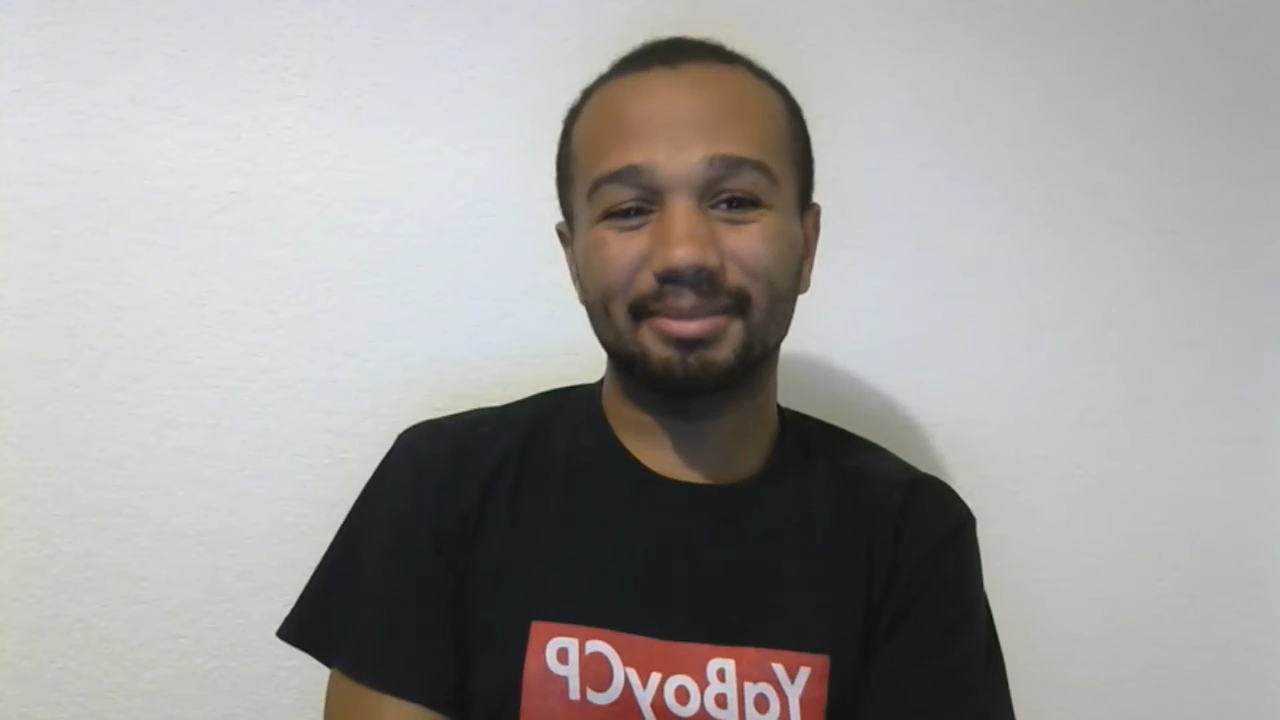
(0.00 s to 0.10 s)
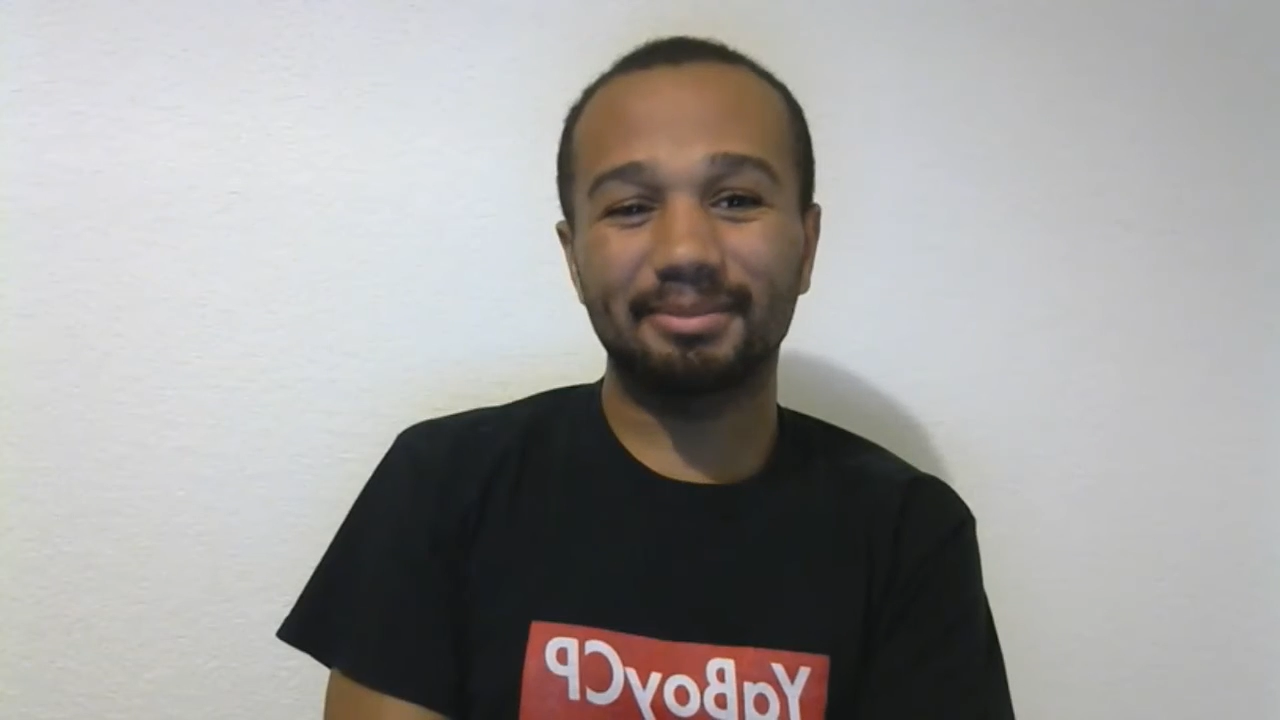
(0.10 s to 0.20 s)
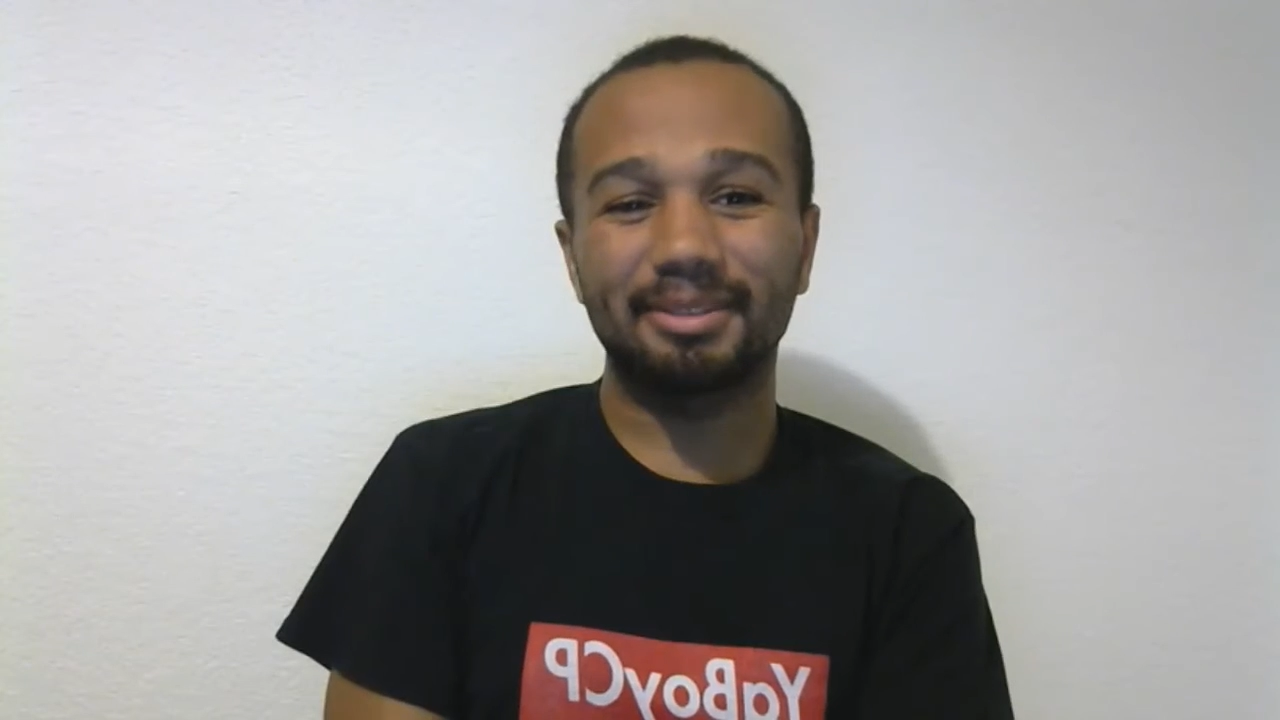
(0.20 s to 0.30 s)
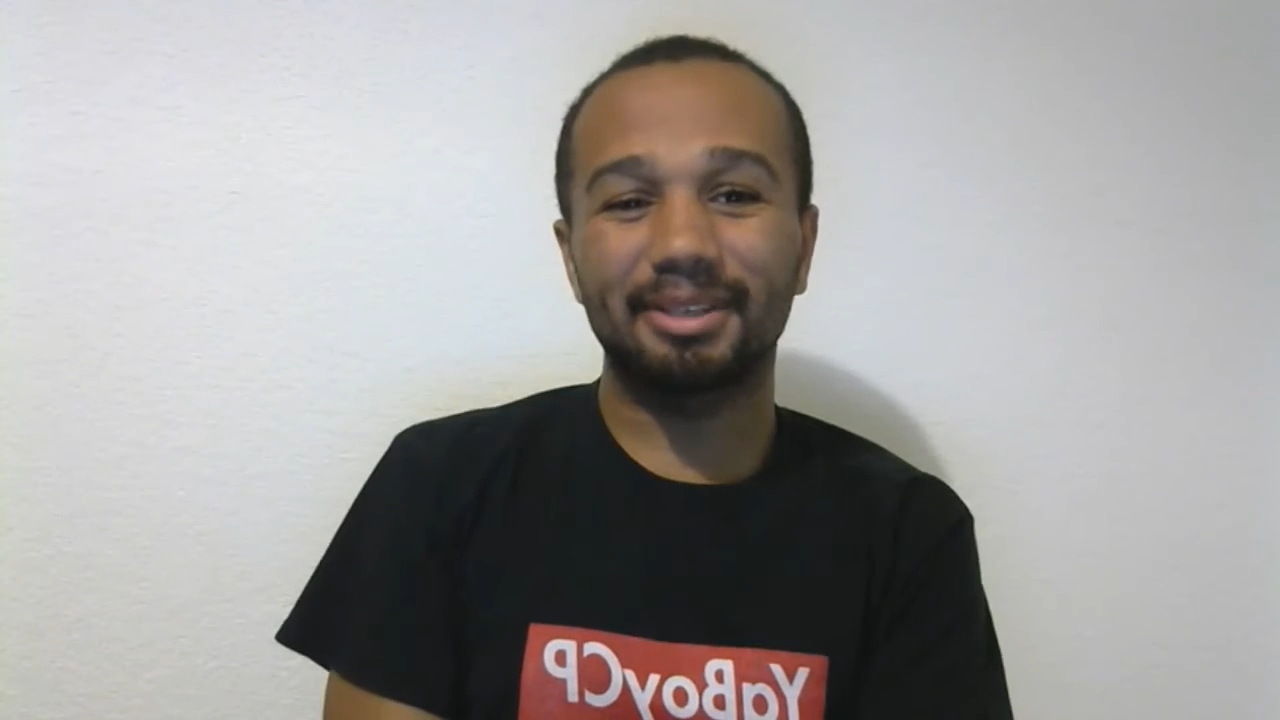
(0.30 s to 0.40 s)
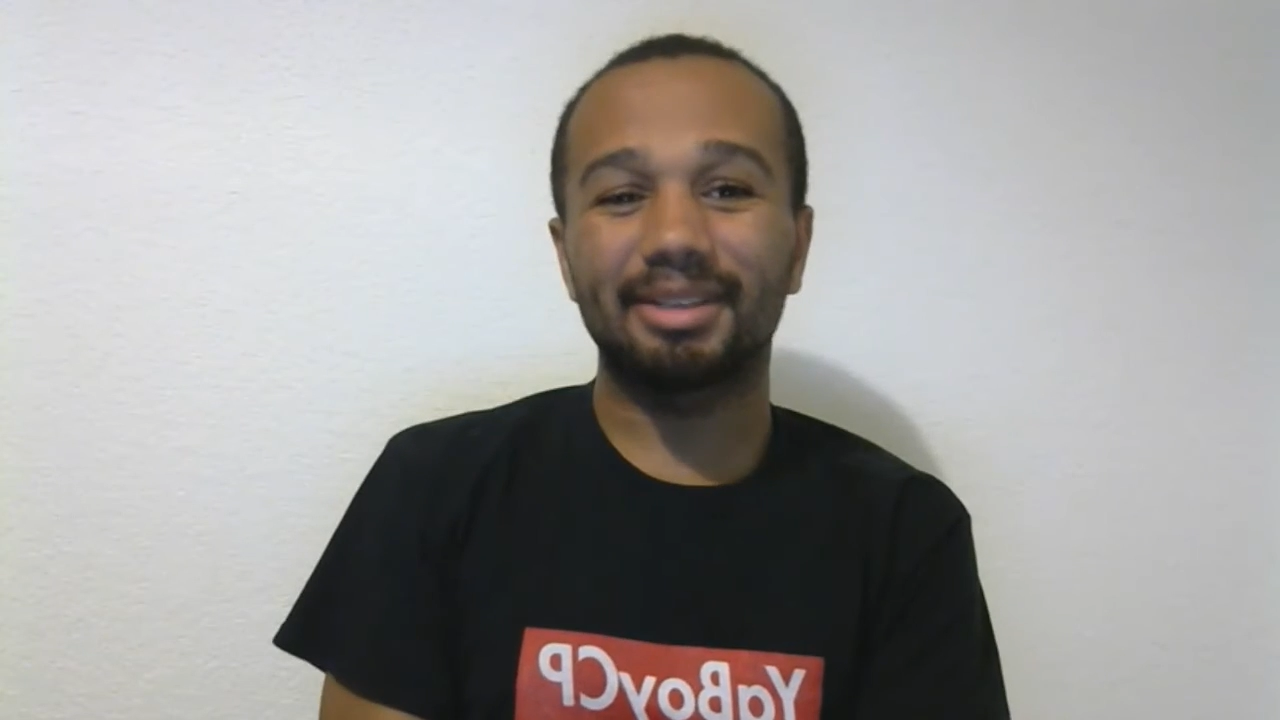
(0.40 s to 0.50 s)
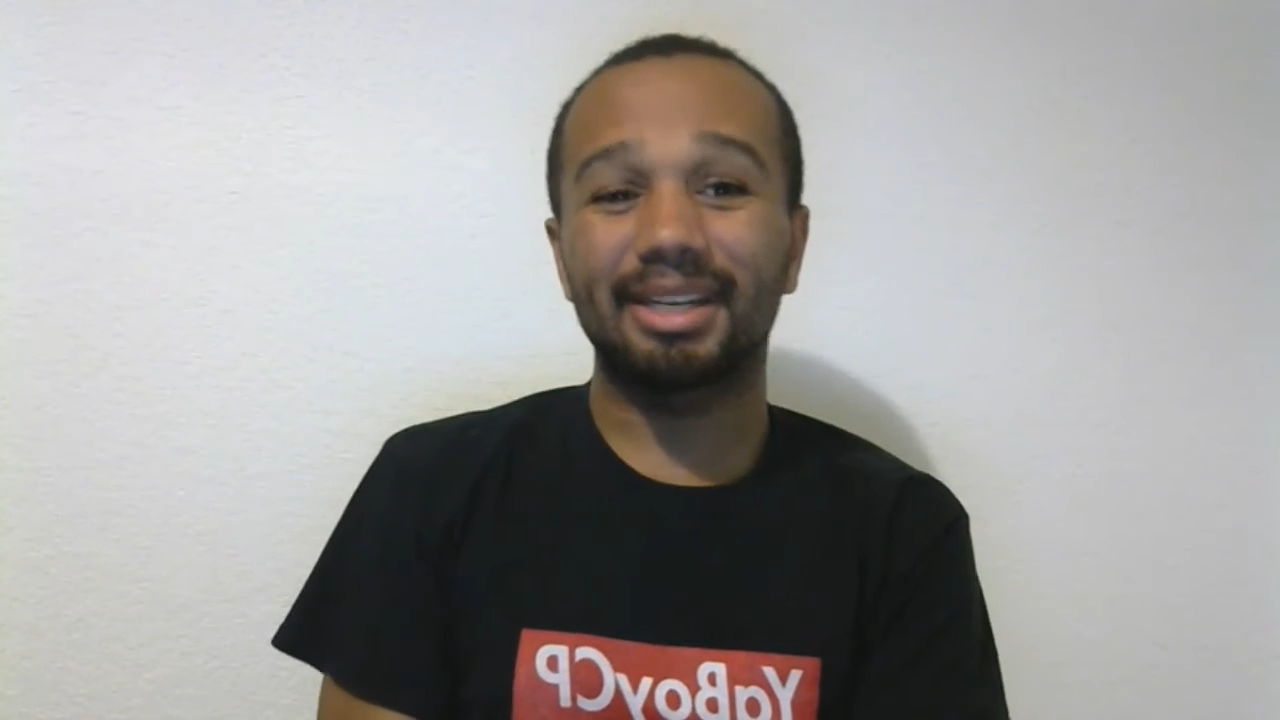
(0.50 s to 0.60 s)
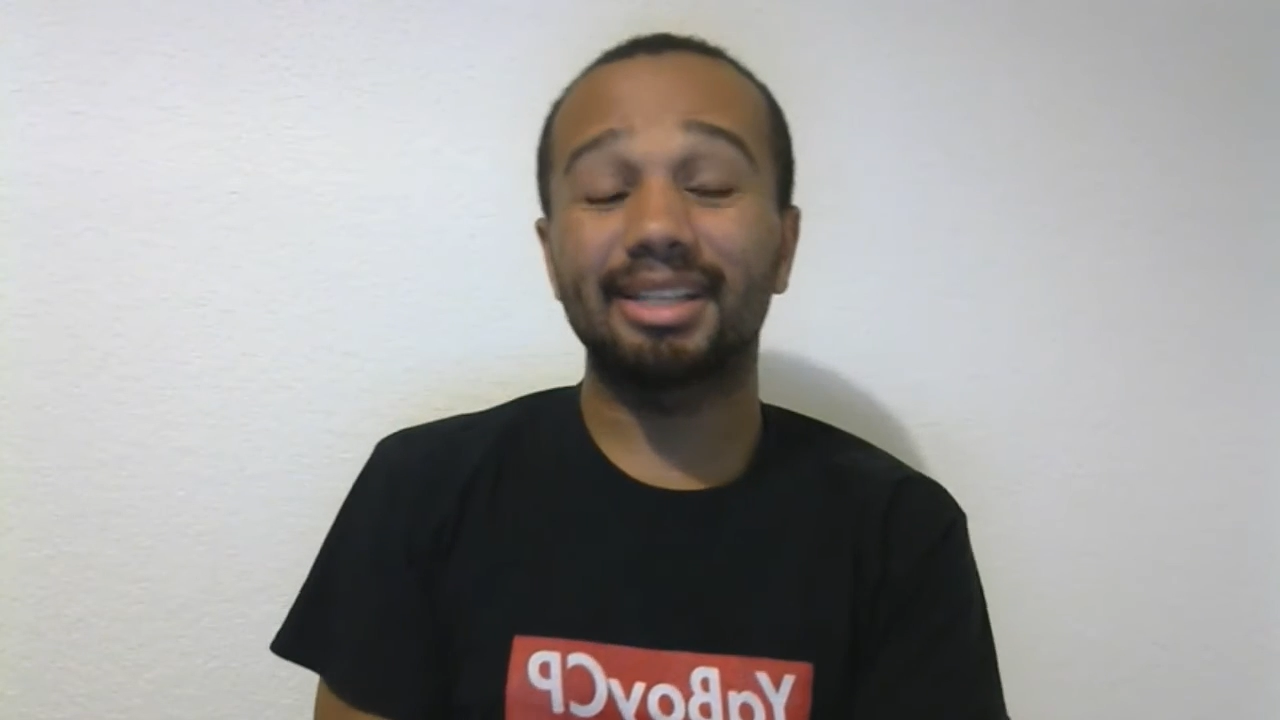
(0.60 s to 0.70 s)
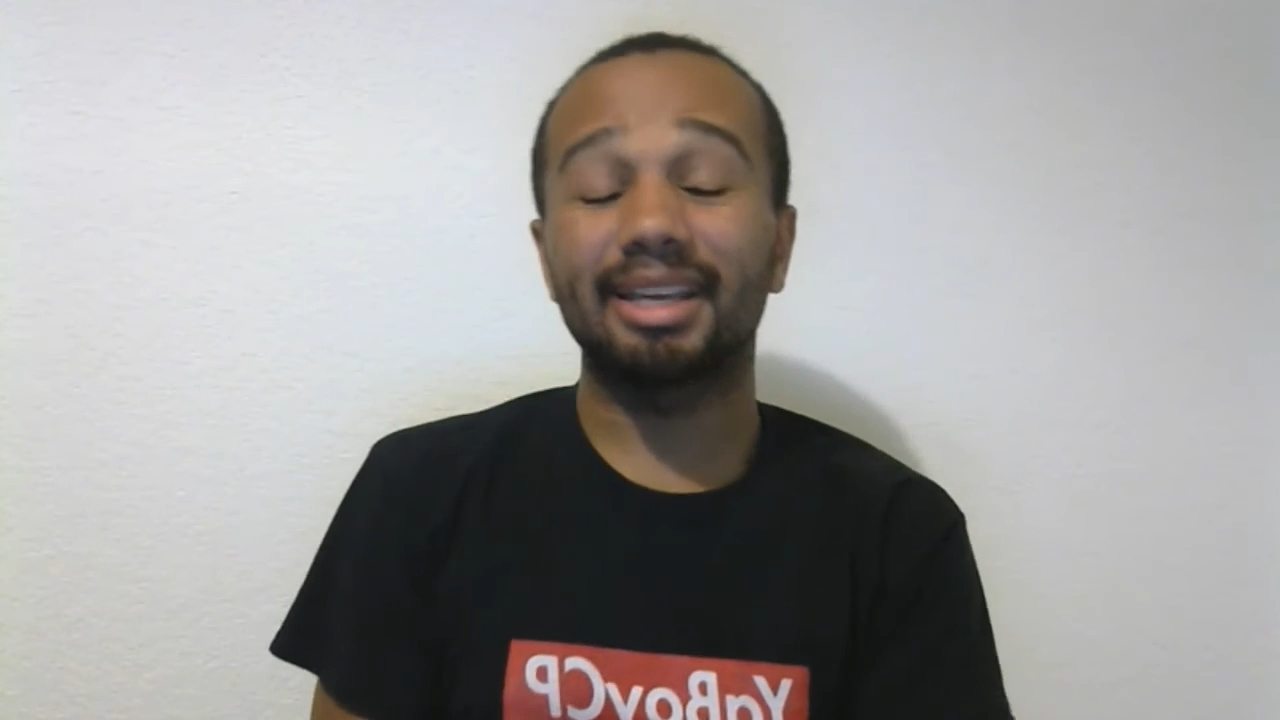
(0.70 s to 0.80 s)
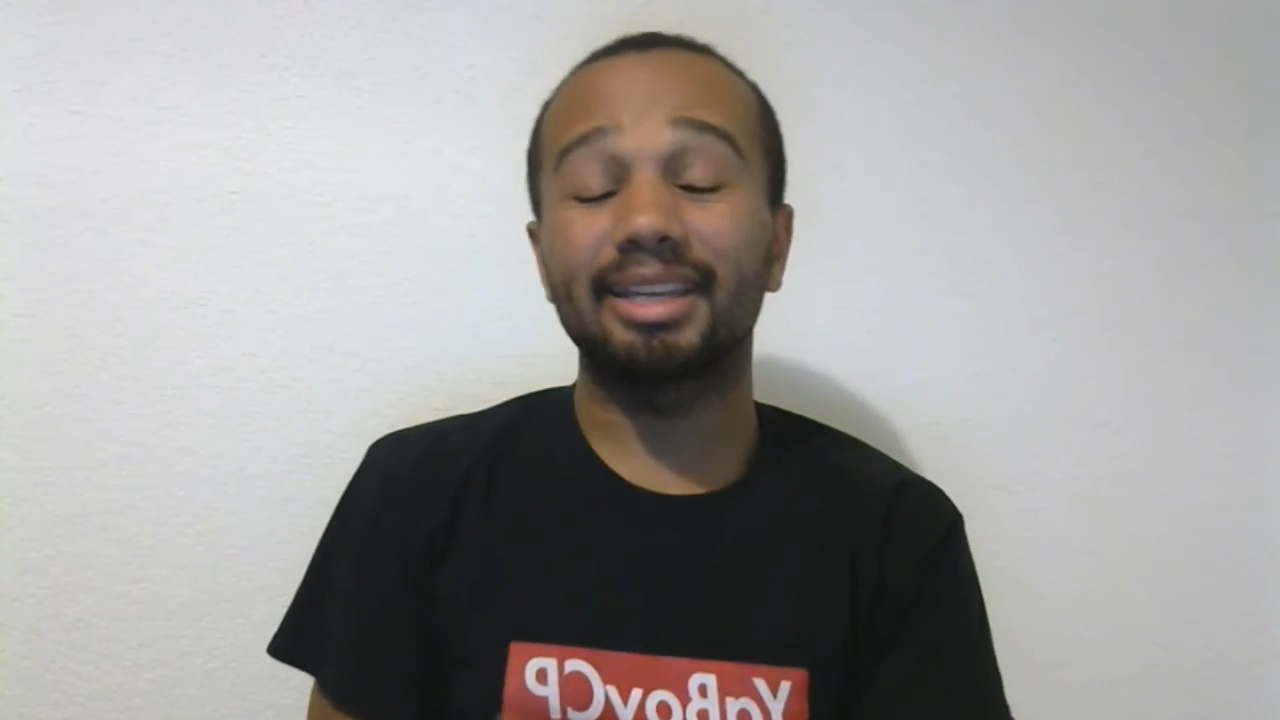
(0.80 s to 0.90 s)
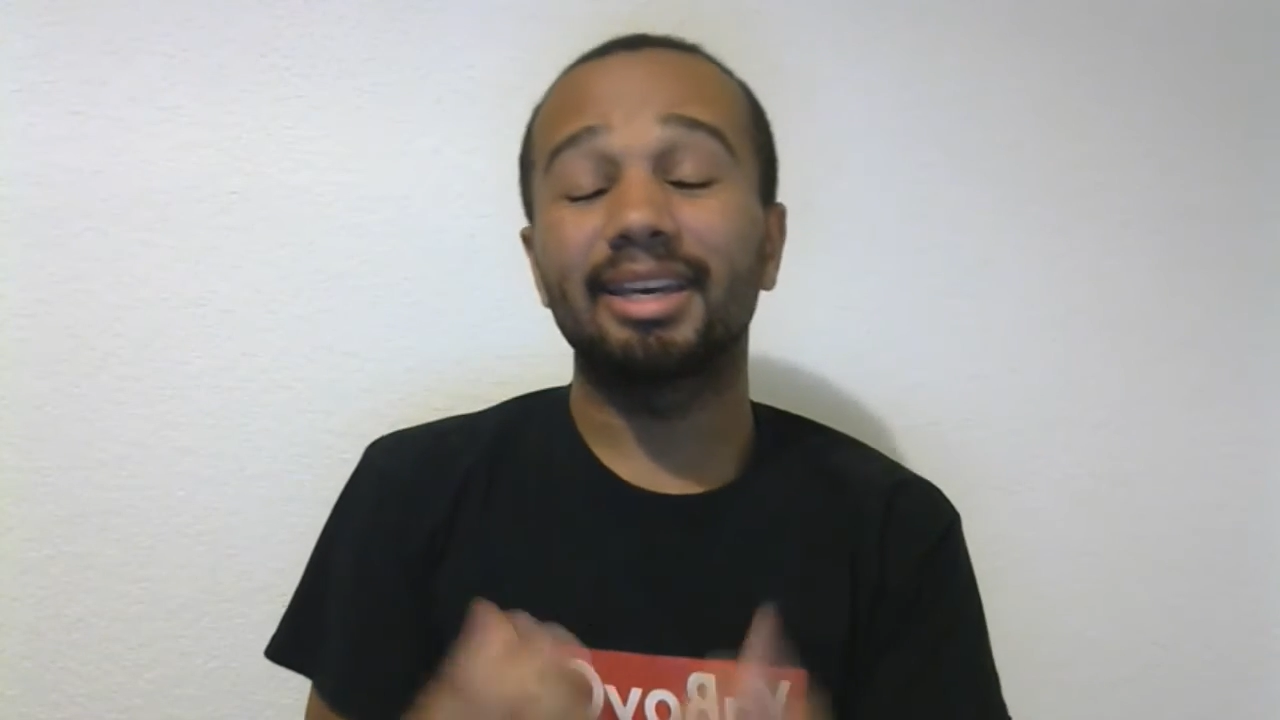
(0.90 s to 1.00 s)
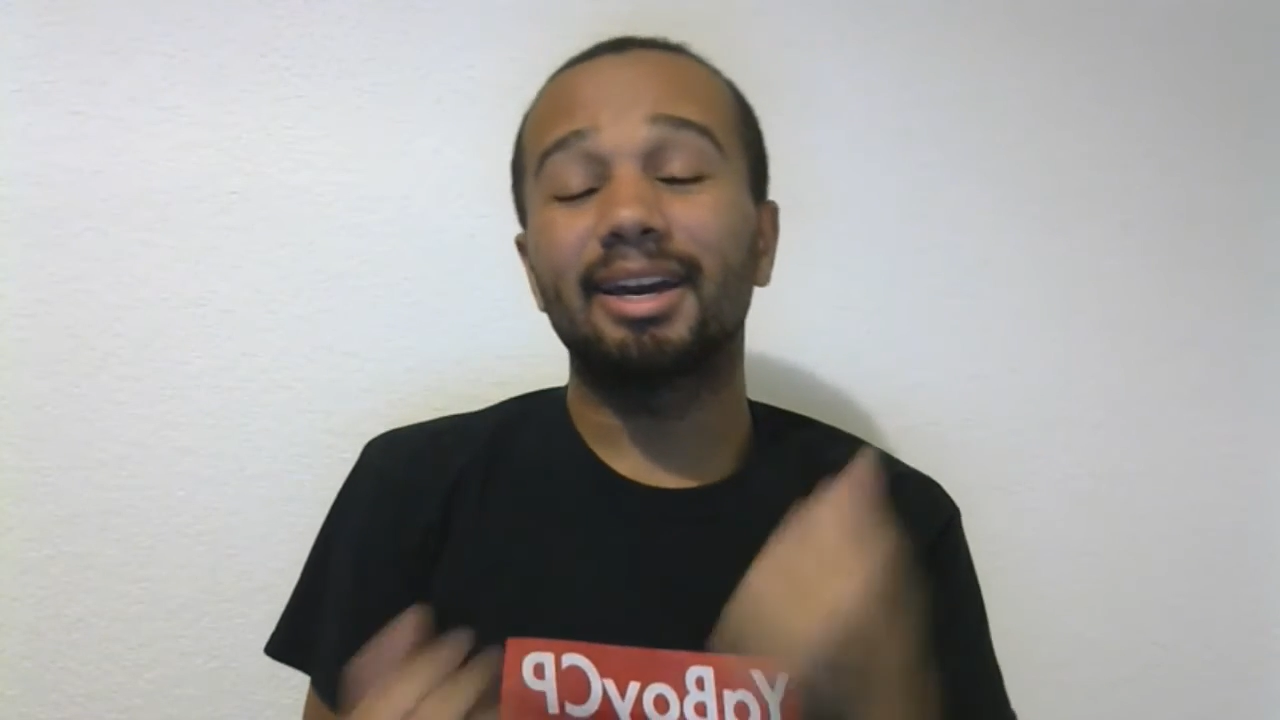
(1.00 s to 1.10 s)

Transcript: you know, and, like,